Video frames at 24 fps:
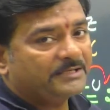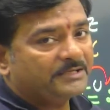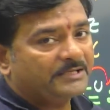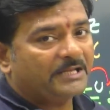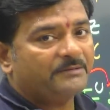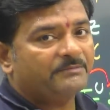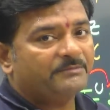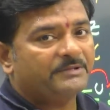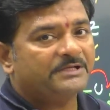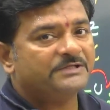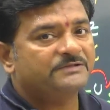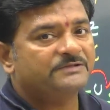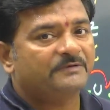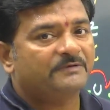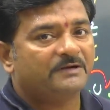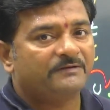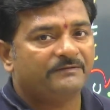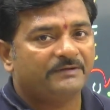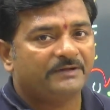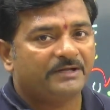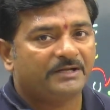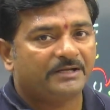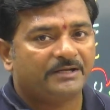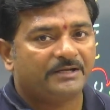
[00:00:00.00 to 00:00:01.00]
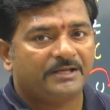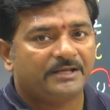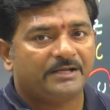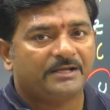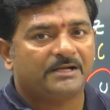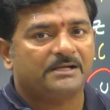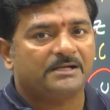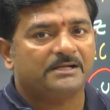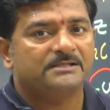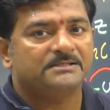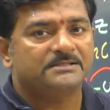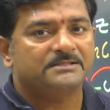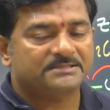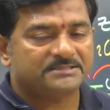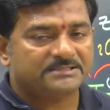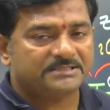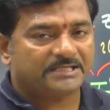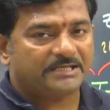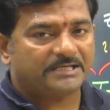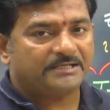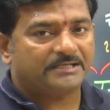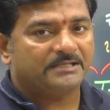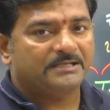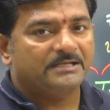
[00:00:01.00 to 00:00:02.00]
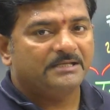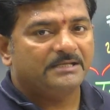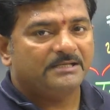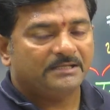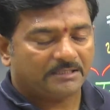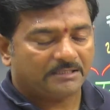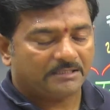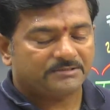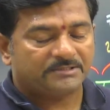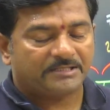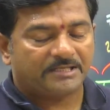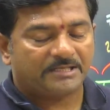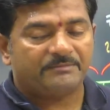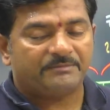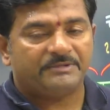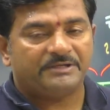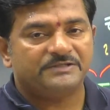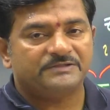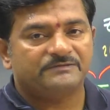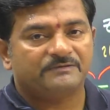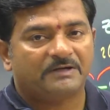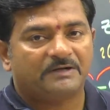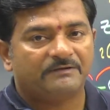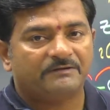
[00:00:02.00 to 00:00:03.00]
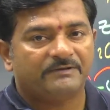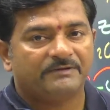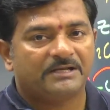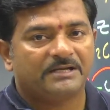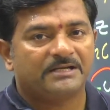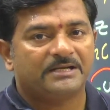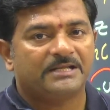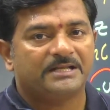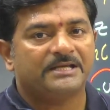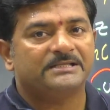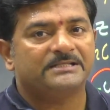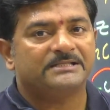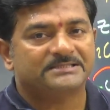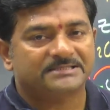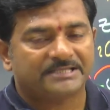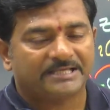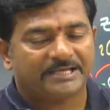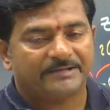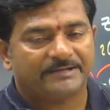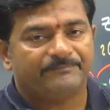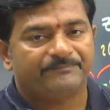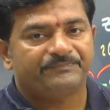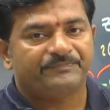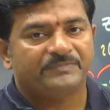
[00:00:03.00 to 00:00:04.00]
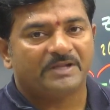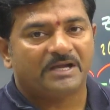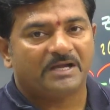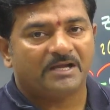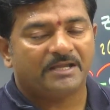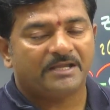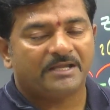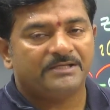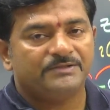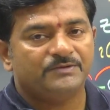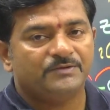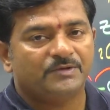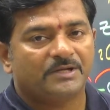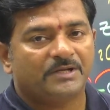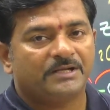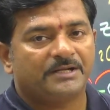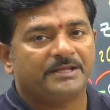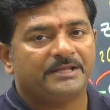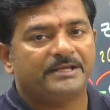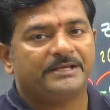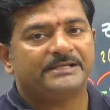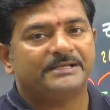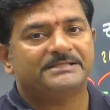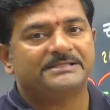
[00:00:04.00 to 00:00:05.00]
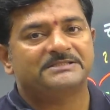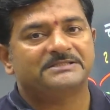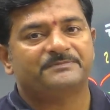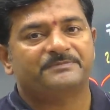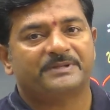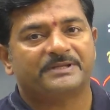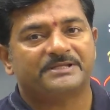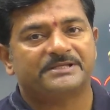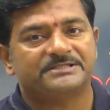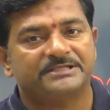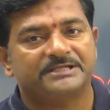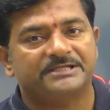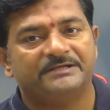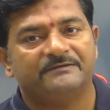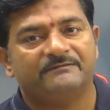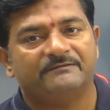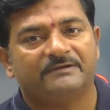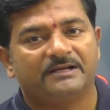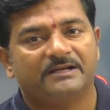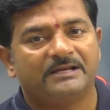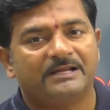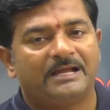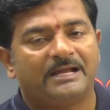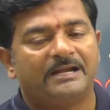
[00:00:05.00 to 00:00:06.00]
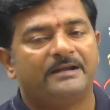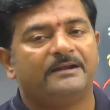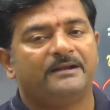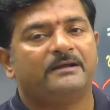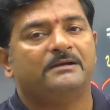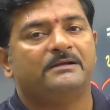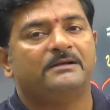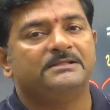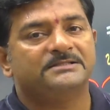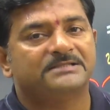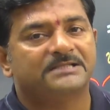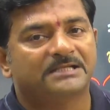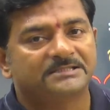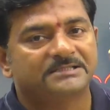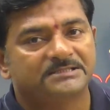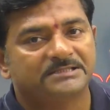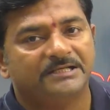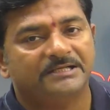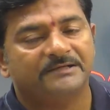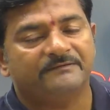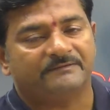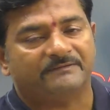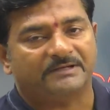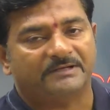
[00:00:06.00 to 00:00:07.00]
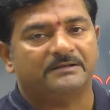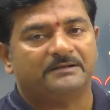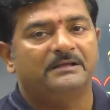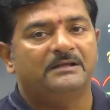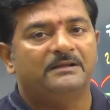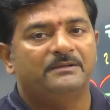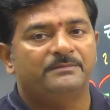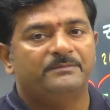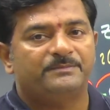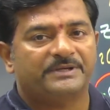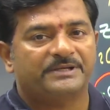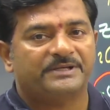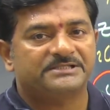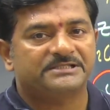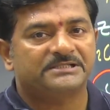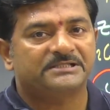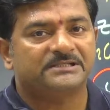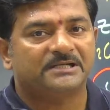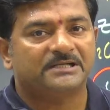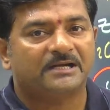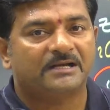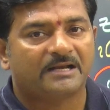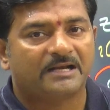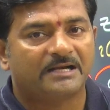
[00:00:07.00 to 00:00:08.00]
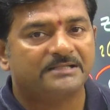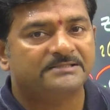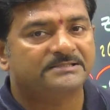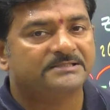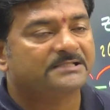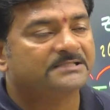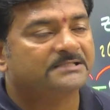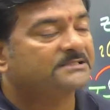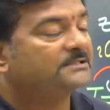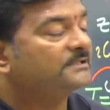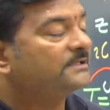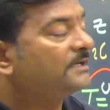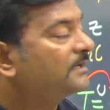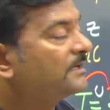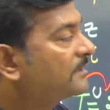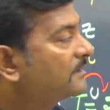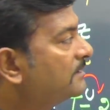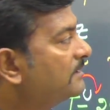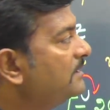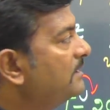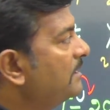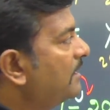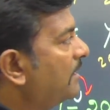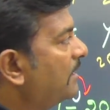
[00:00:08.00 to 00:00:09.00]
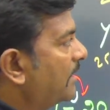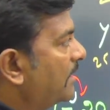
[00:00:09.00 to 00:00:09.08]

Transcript: 10 means what we can take? Z. 10 means what we can take? Z. Again, you can take is preceding one and succeeding one. Preceding letter and succeeding letter.